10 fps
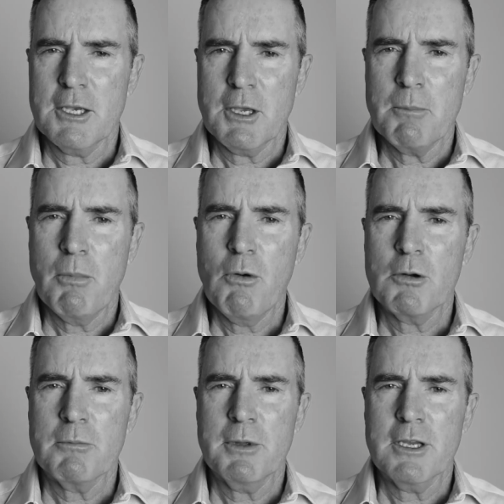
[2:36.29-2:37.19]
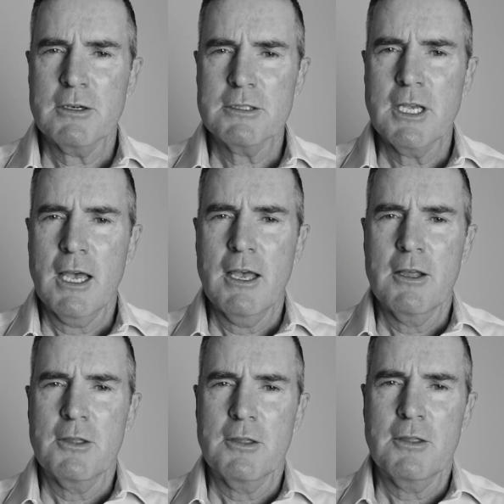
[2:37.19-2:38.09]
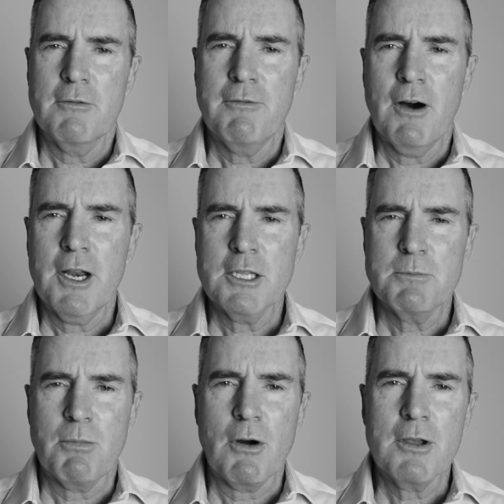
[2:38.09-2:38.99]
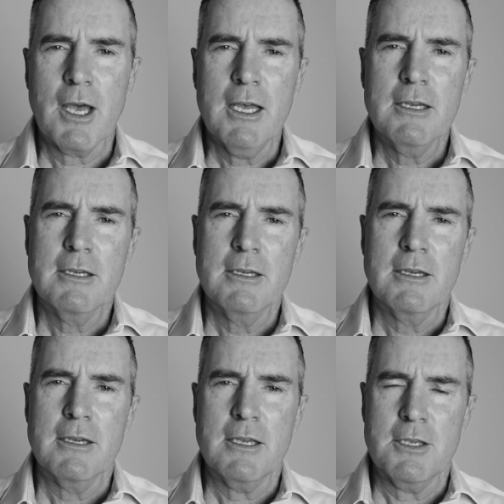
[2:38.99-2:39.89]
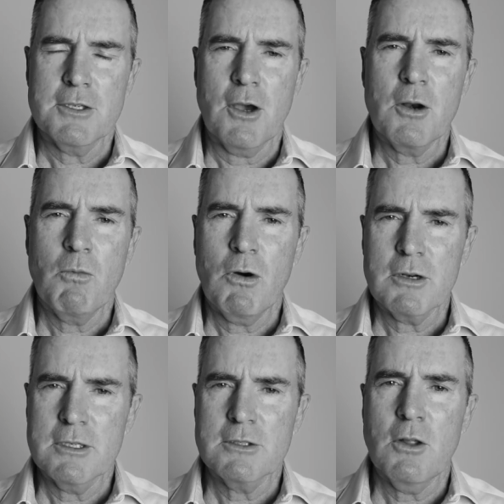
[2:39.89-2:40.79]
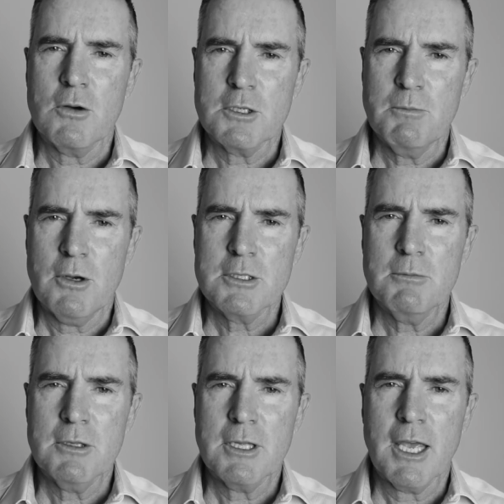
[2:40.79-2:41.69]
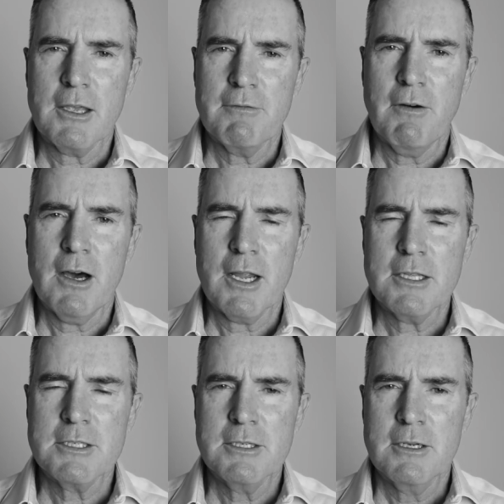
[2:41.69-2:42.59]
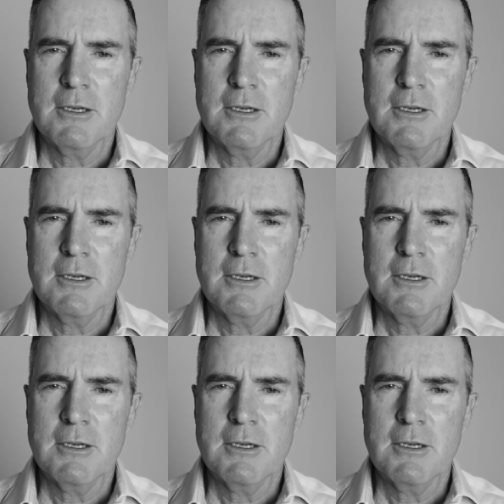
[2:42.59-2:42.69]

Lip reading: important because the finance broker is going to want as long as possible to get your finance.